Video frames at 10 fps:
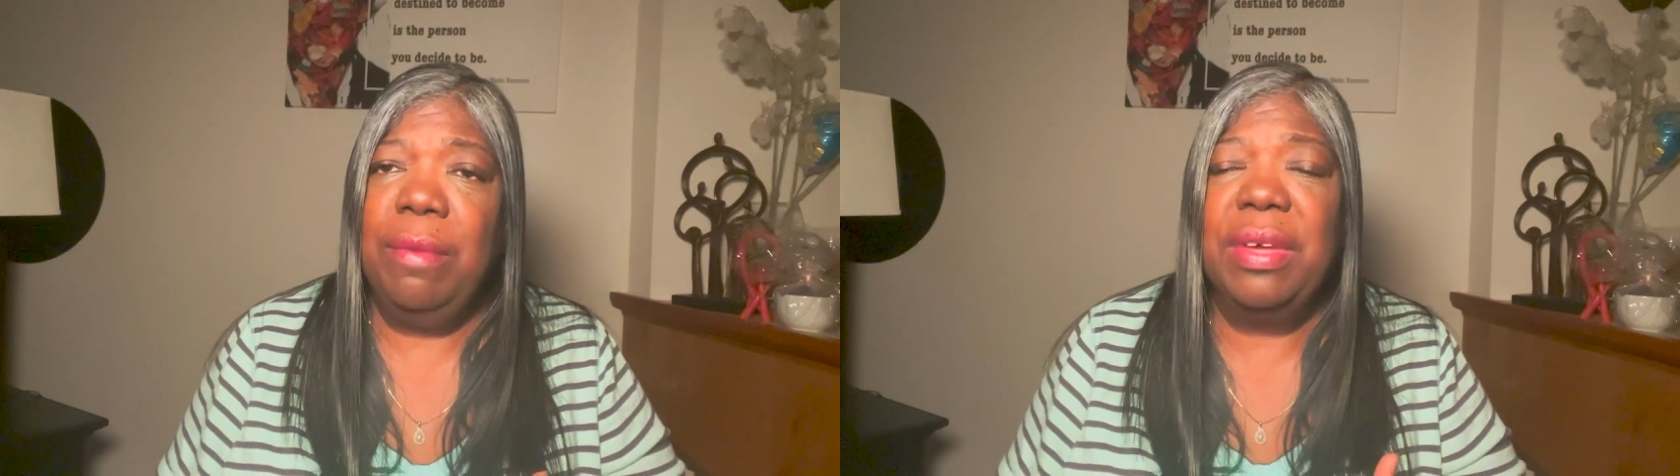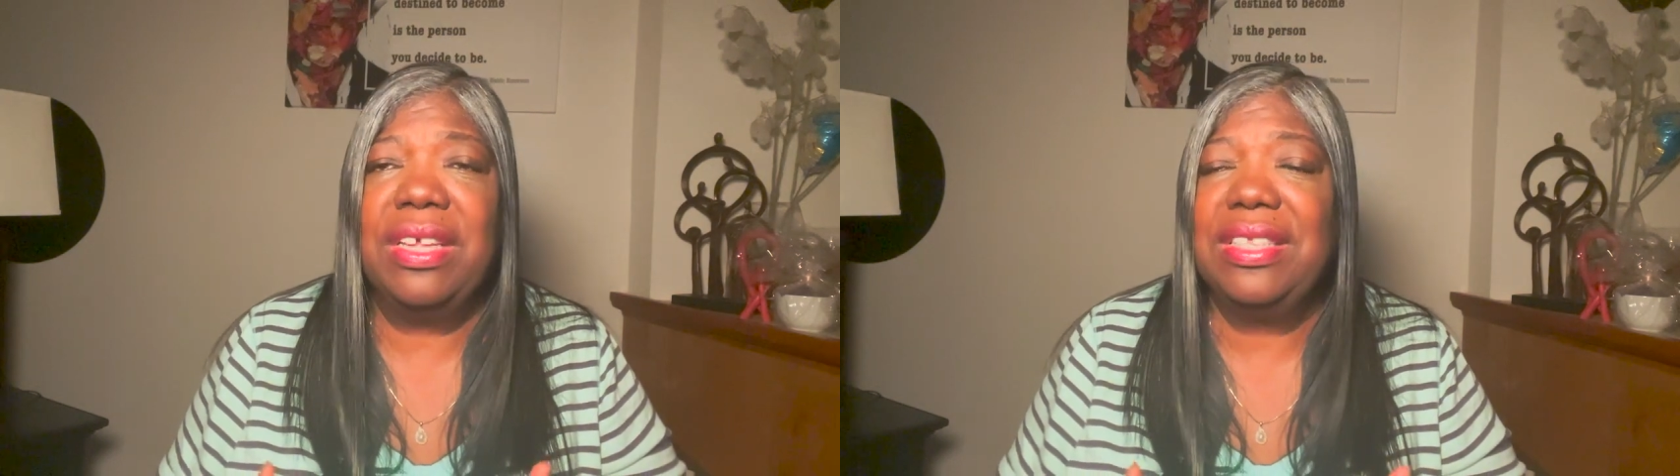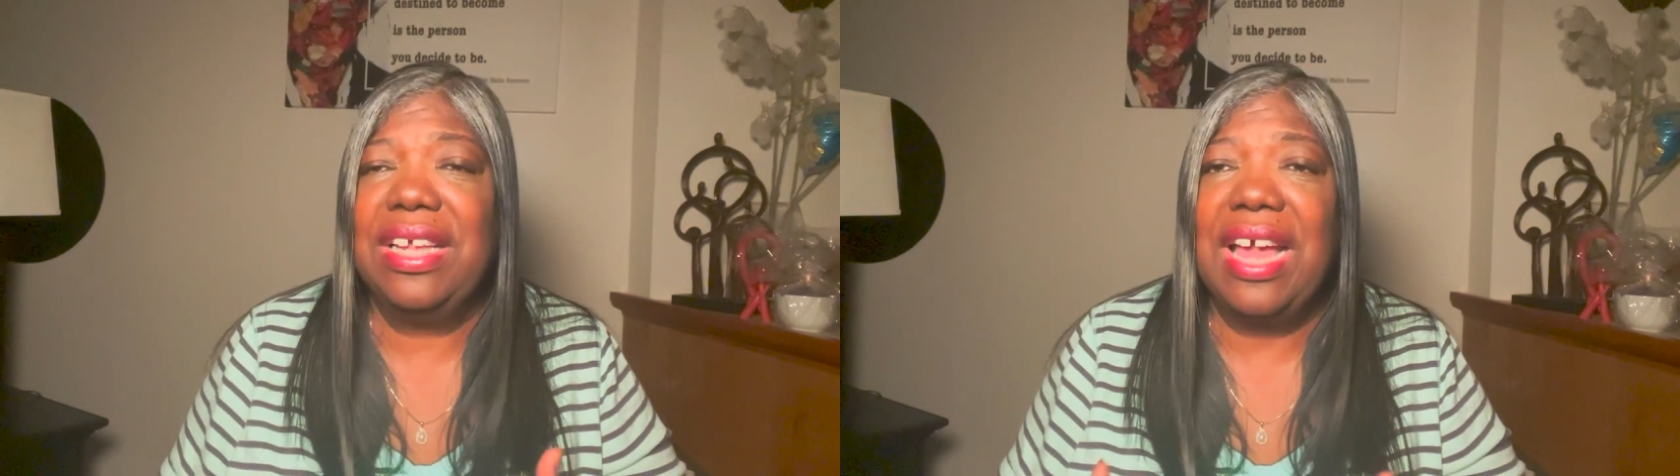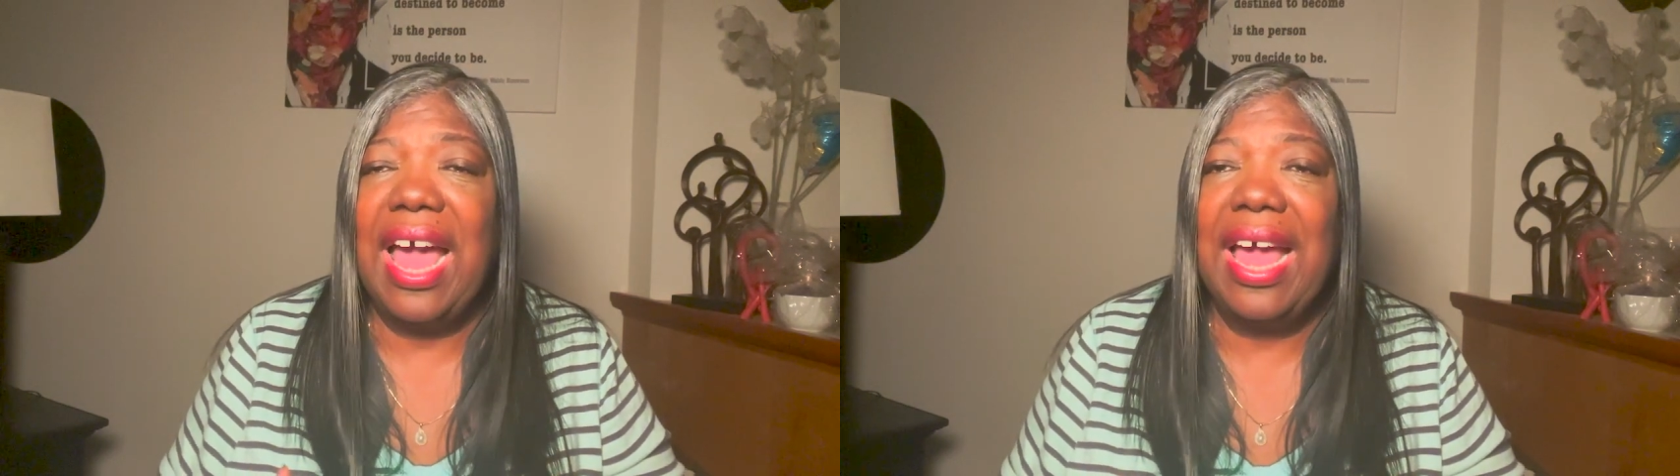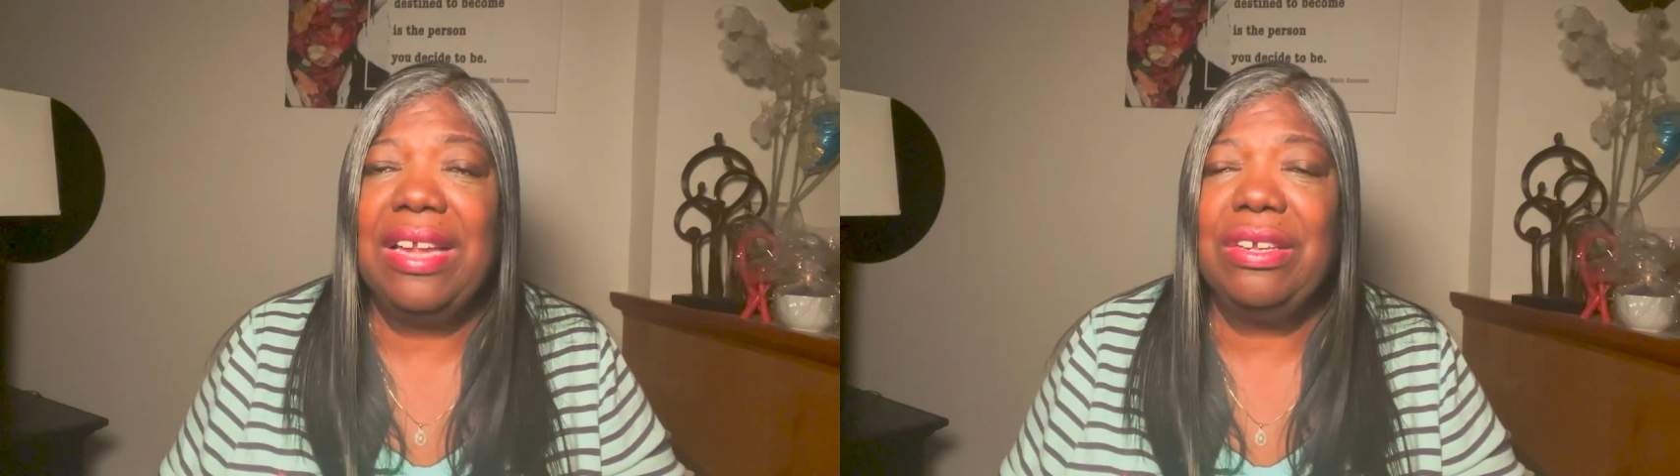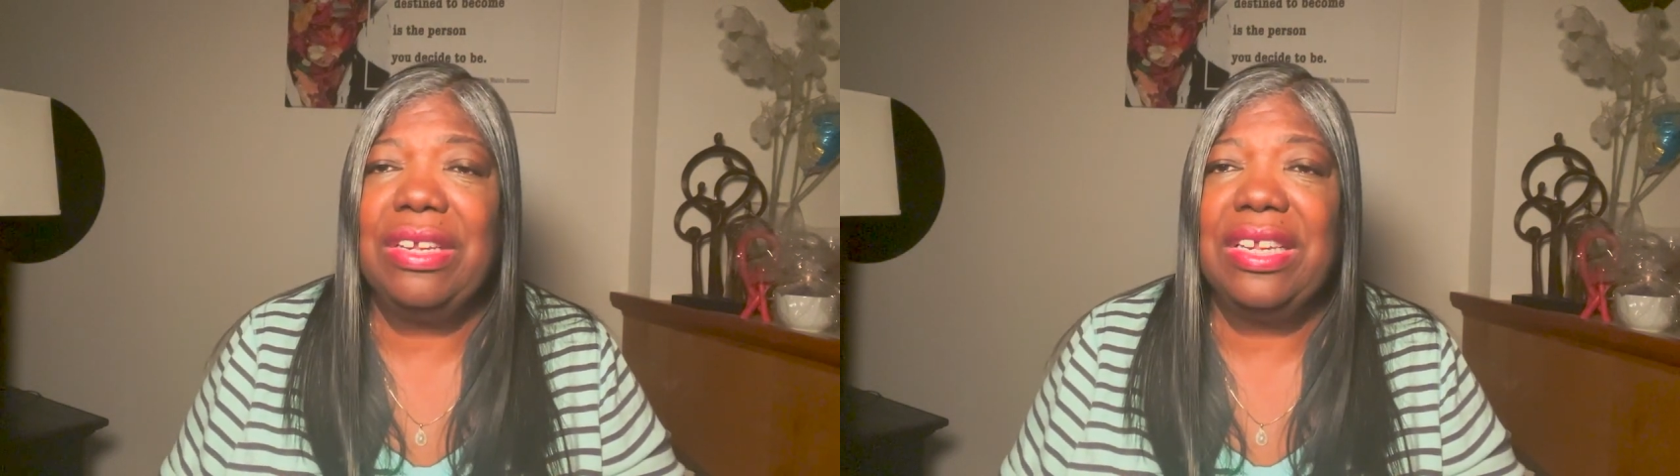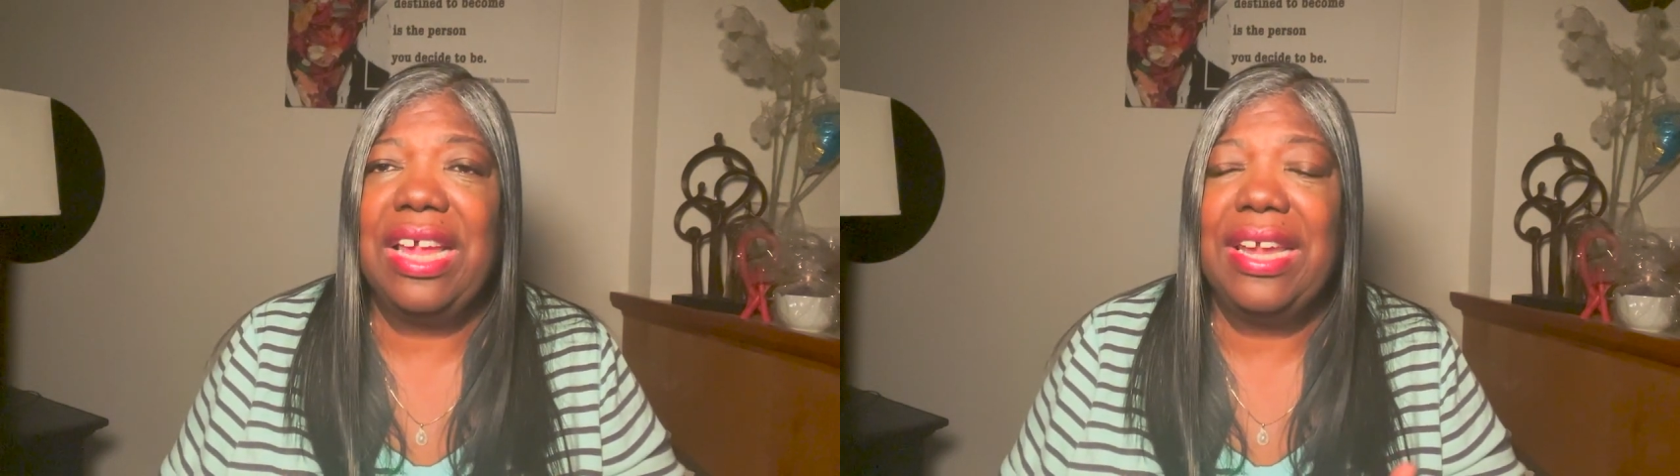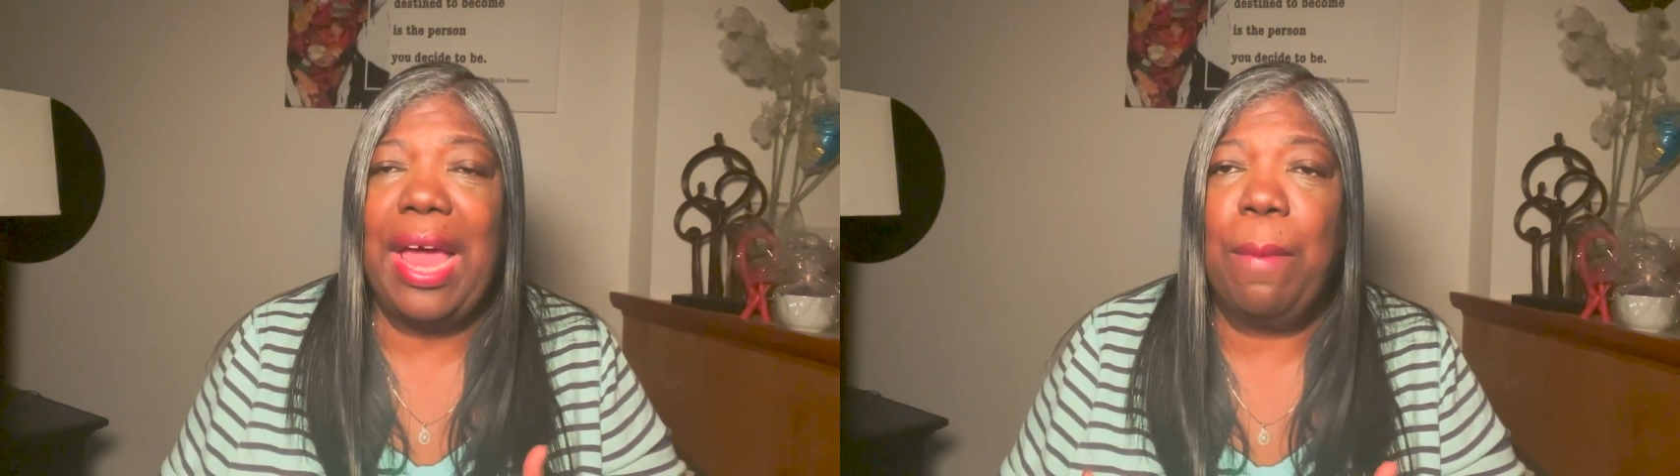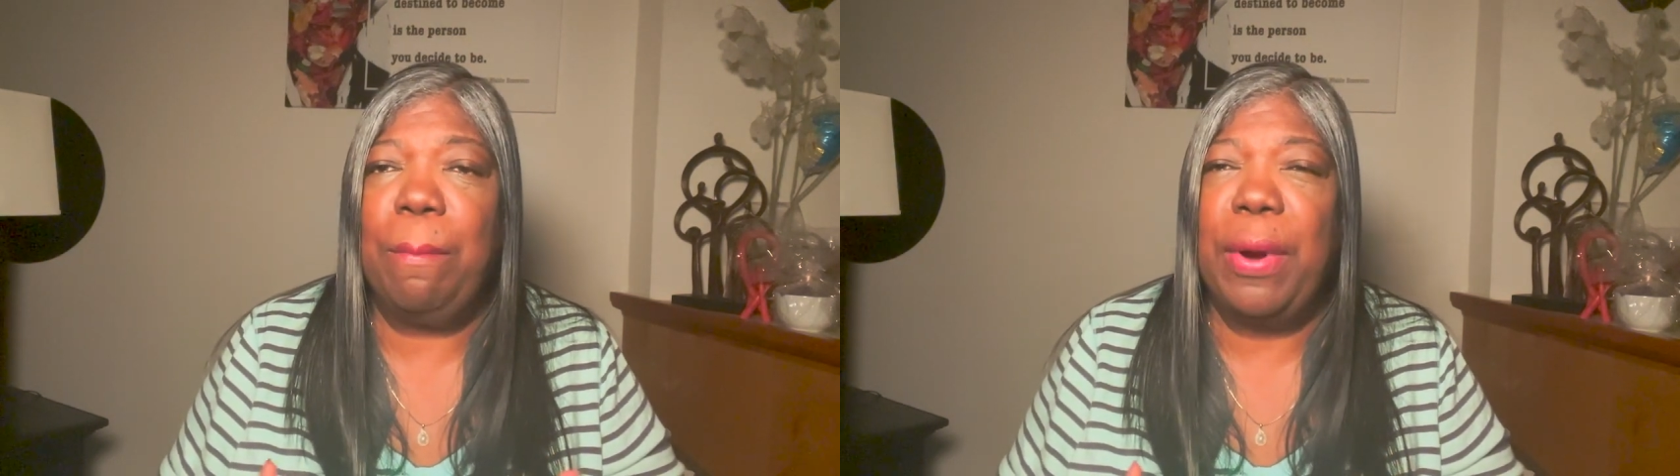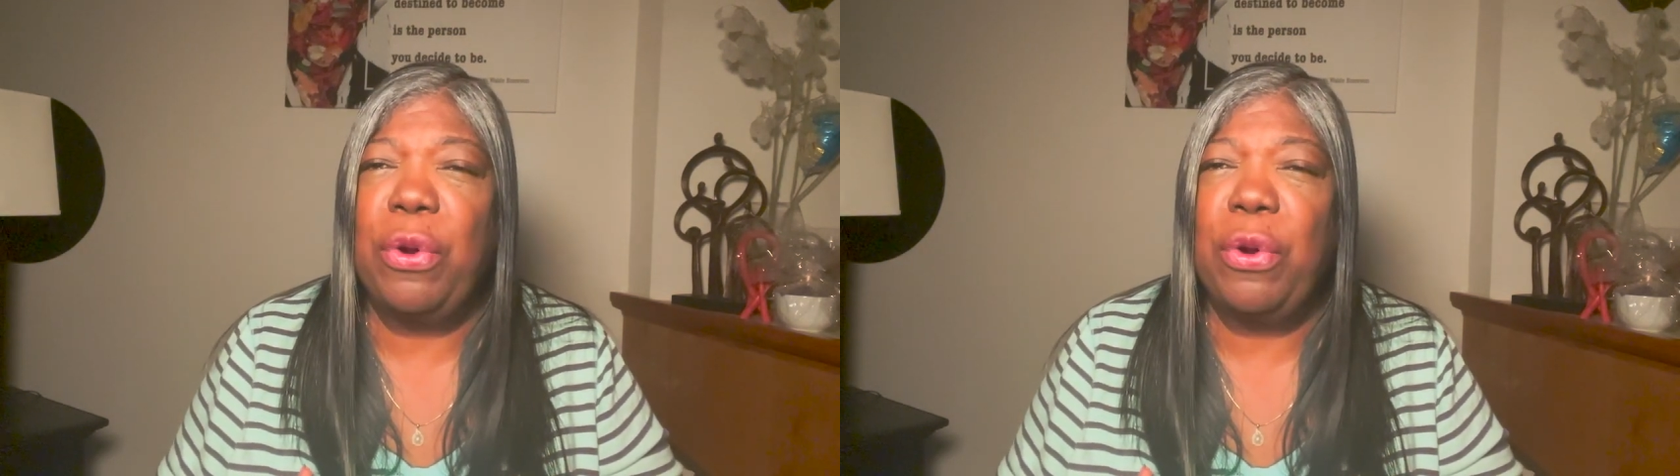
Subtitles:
Because see, God cannot